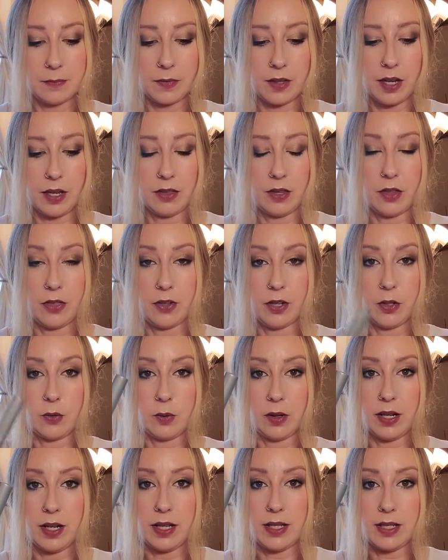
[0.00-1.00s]
and the third
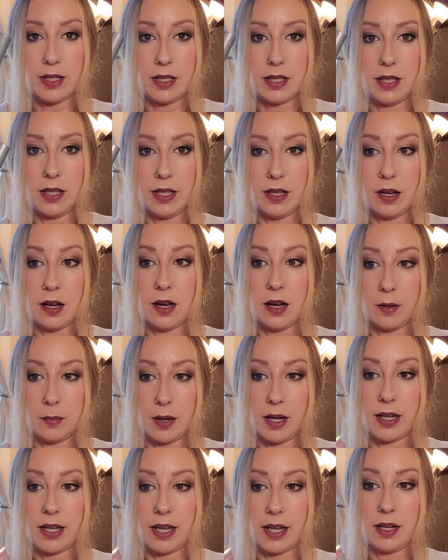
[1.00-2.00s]
one is the
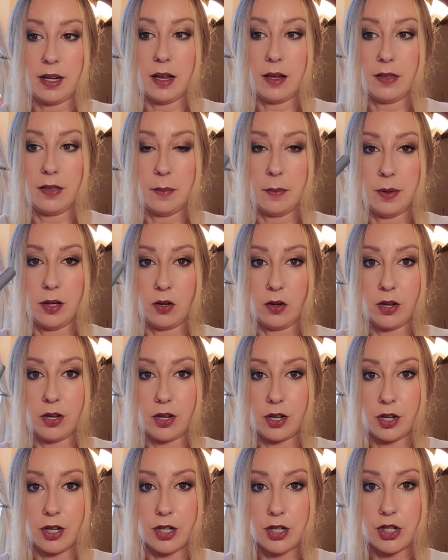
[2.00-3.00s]
again, the Milk
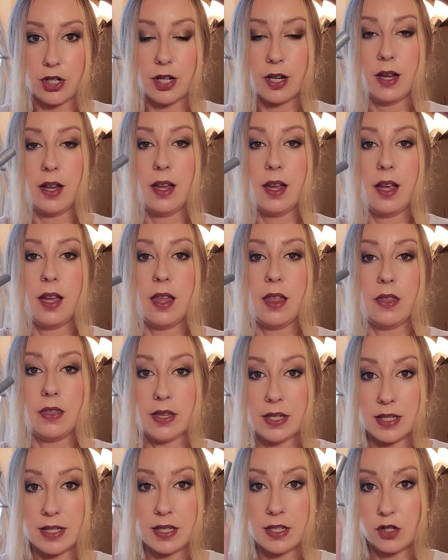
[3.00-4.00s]
Kush.
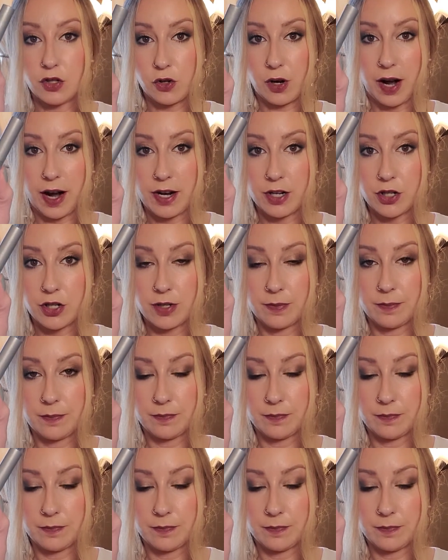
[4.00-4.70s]
This is trash.